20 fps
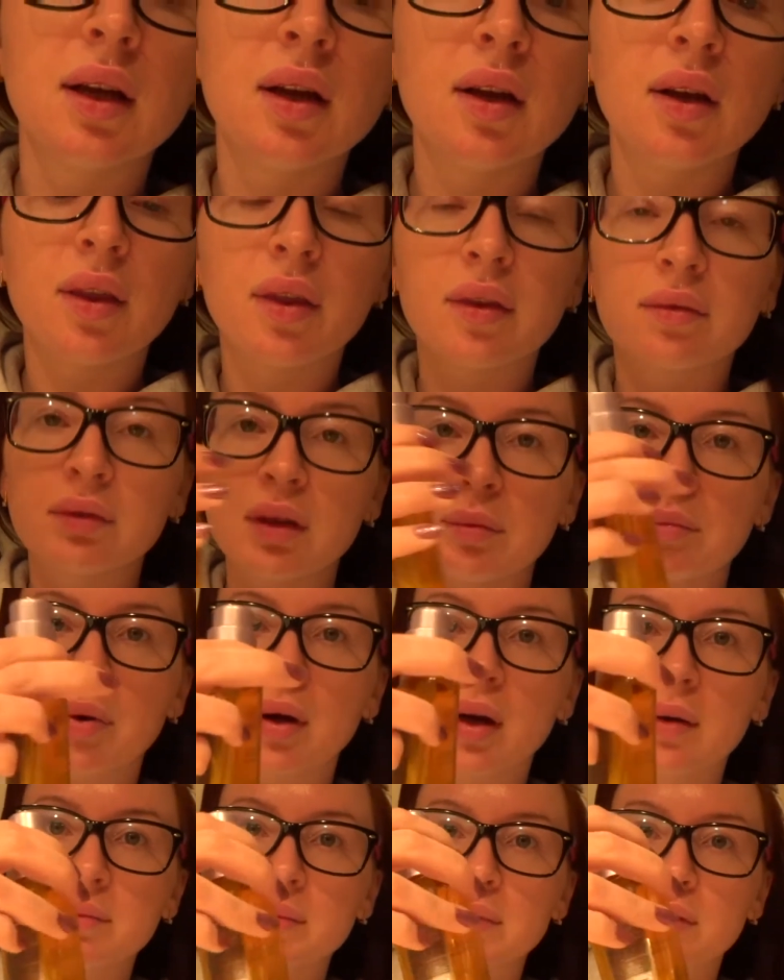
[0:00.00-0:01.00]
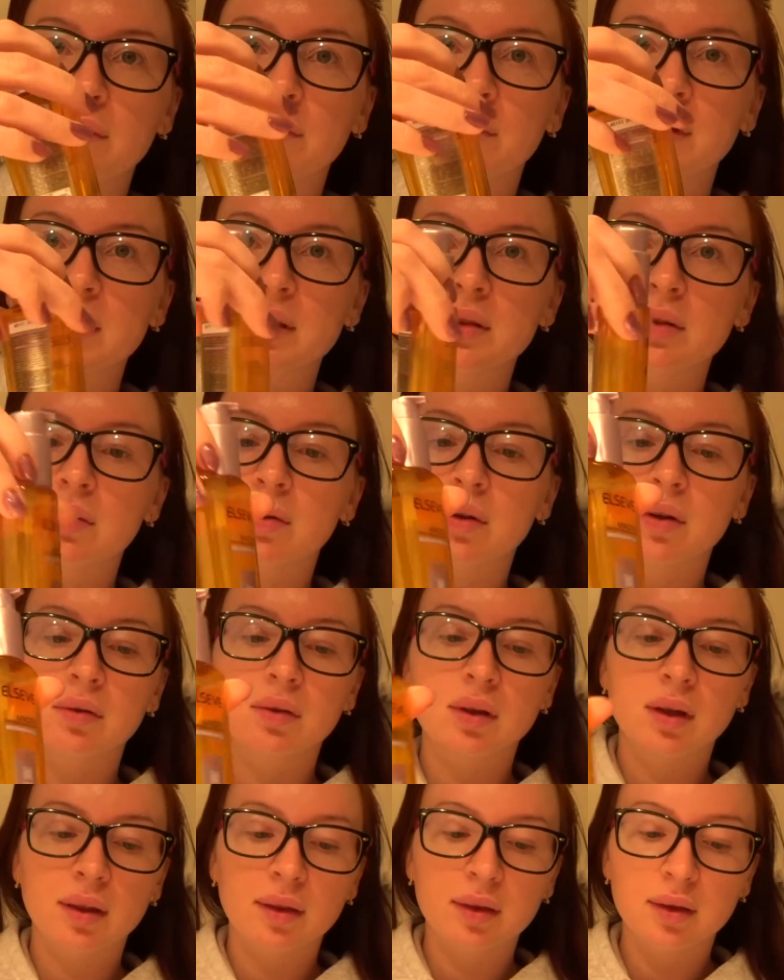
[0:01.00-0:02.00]
3 pumps of this oil.
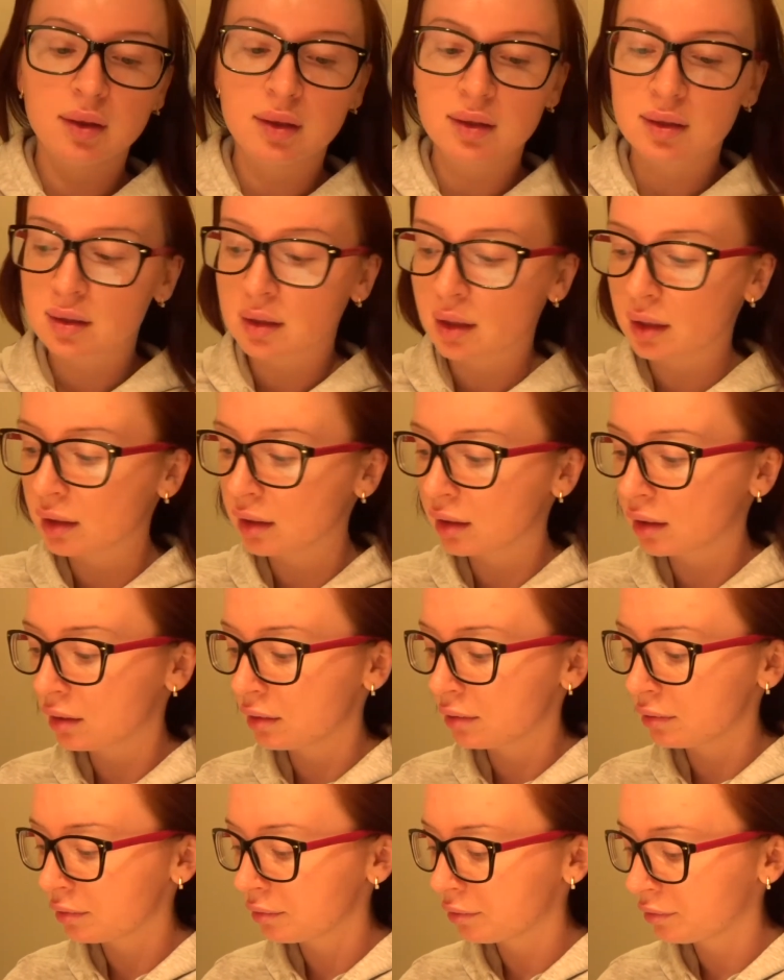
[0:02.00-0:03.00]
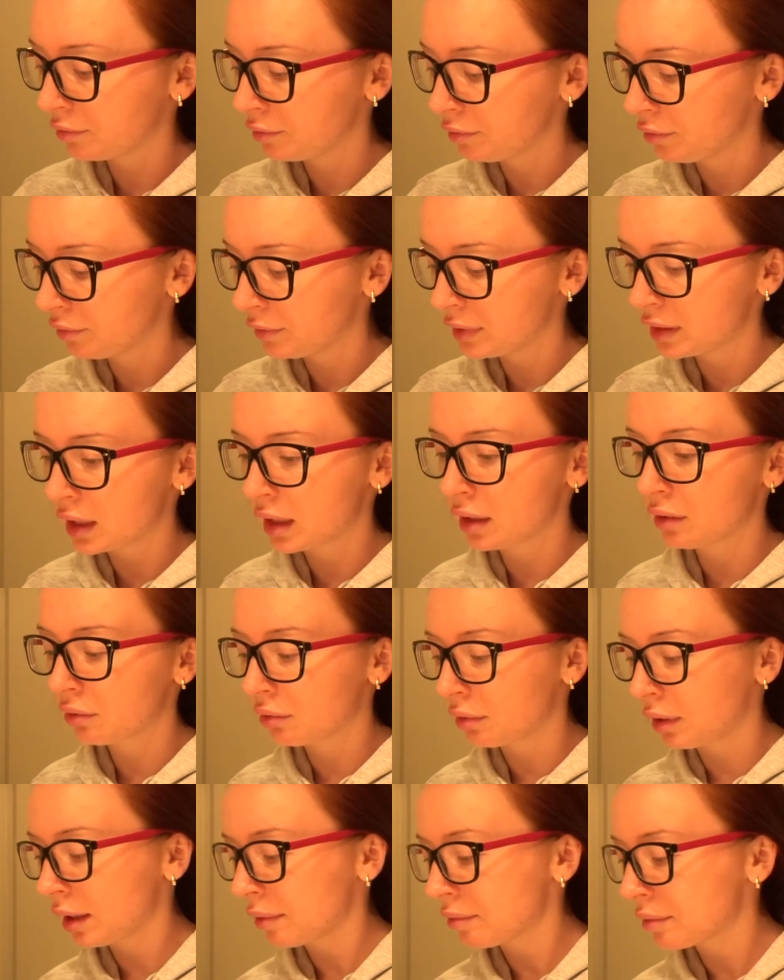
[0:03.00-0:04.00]
I think it's like 10
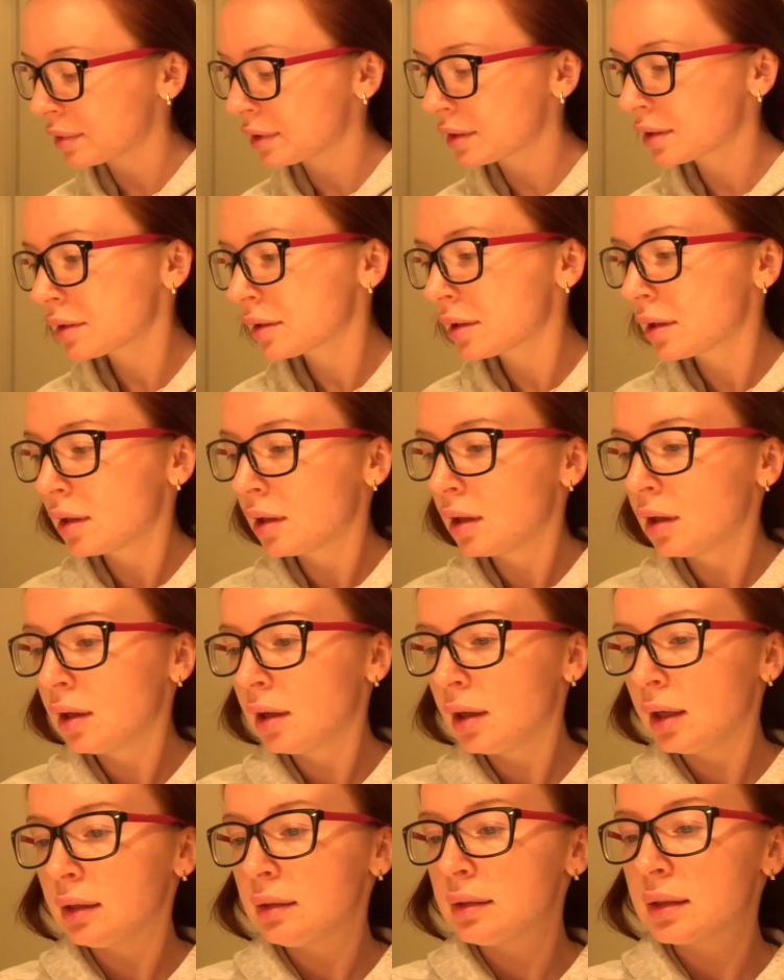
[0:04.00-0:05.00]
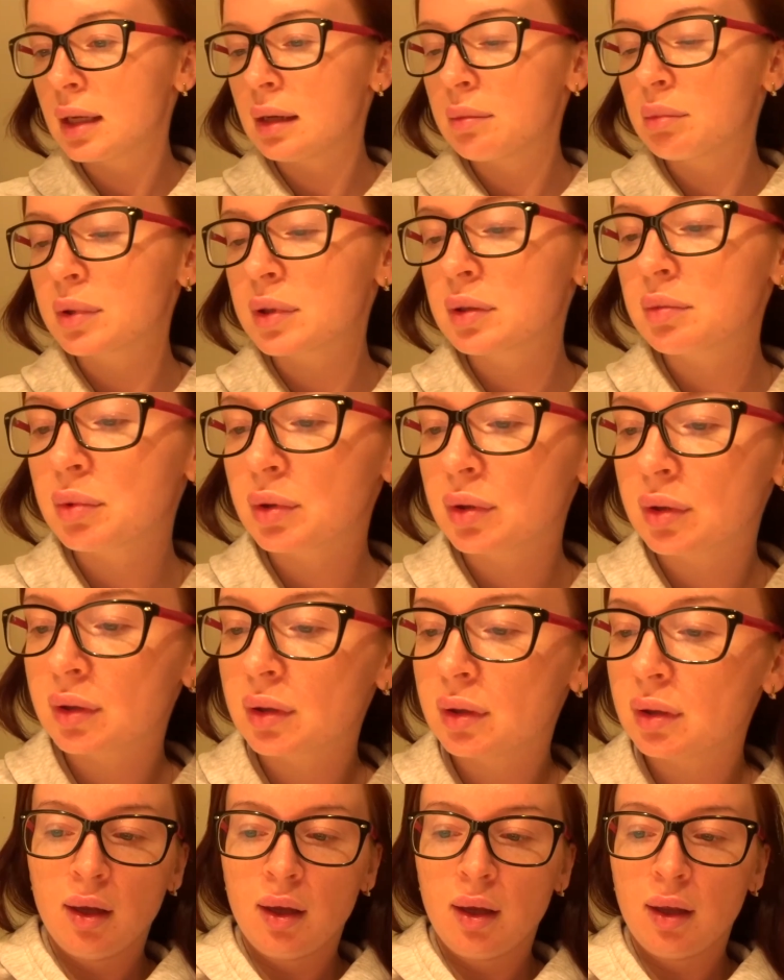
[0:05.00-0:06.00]
grams, a tablespoon.
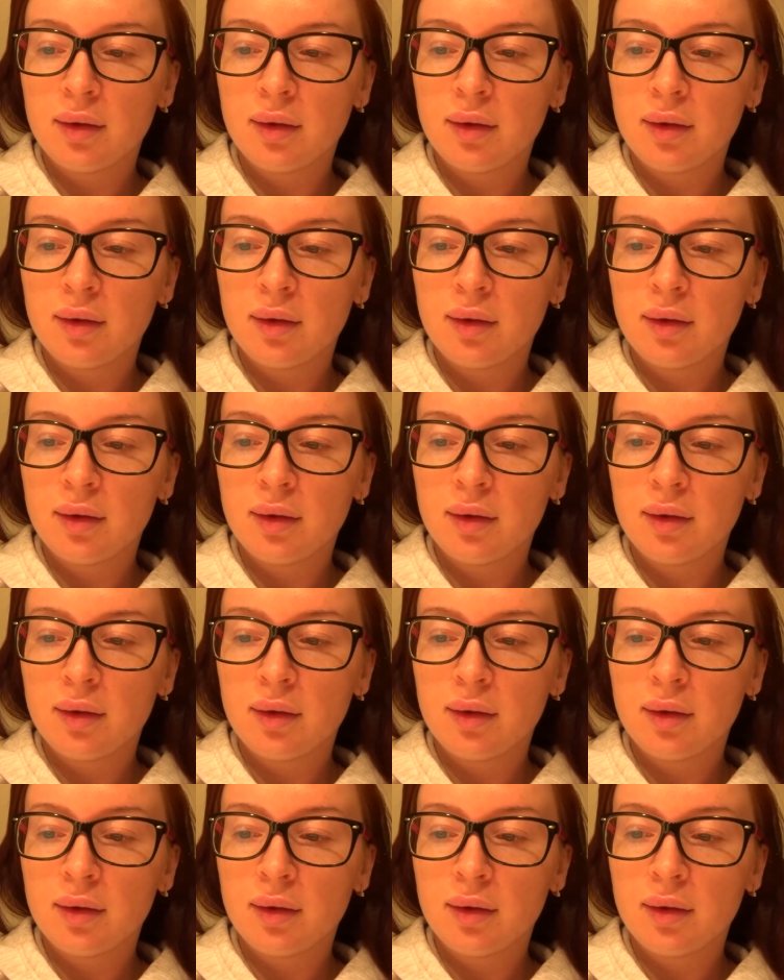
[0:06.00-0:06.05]
And